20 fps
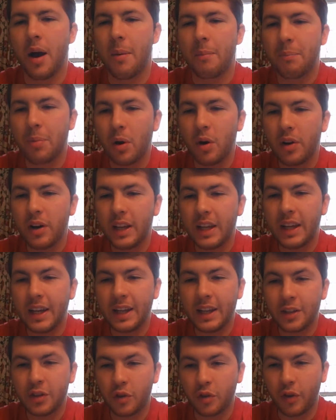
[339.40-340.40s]

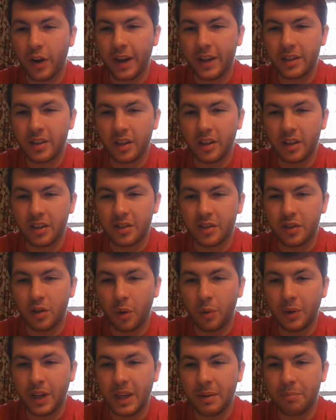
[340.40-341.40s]
Bird-eating tarantulas
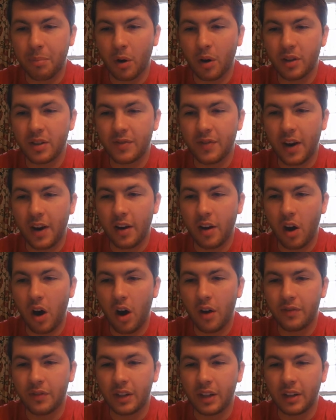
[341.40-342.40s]
don't eat birds very
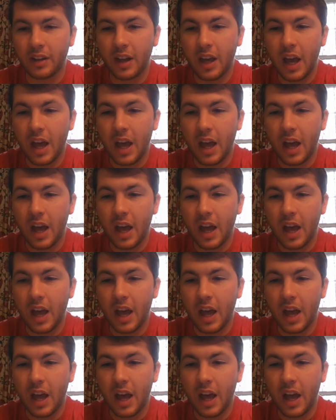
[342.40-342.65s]
often.